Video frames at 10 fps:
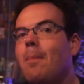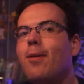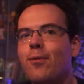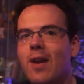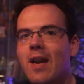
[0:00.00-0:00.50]

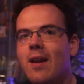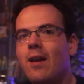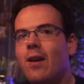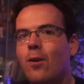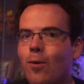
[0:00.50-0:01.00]
Number 3.
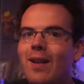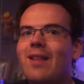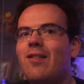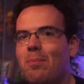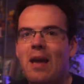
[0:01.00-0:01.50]

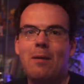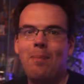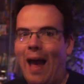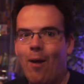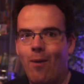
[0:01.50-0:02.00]
Krillin's big
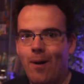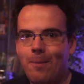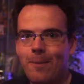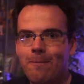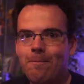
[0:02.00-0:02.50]
power-up.